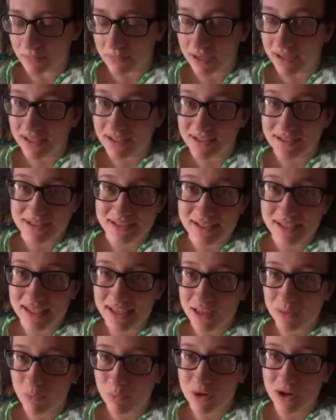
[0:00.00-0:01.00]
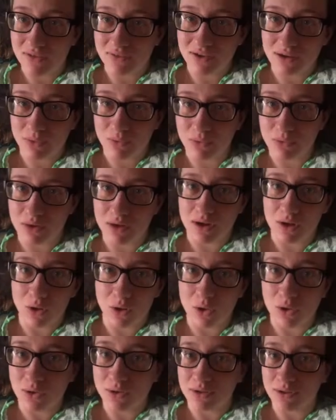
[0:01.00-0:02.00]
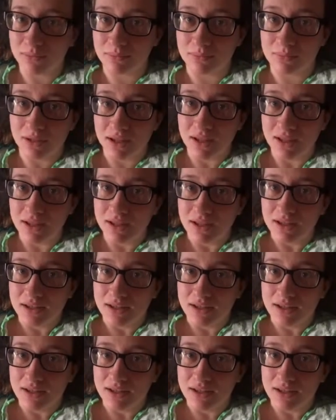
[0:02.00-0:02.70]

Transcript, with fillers: I can see him whenever I want, hold him,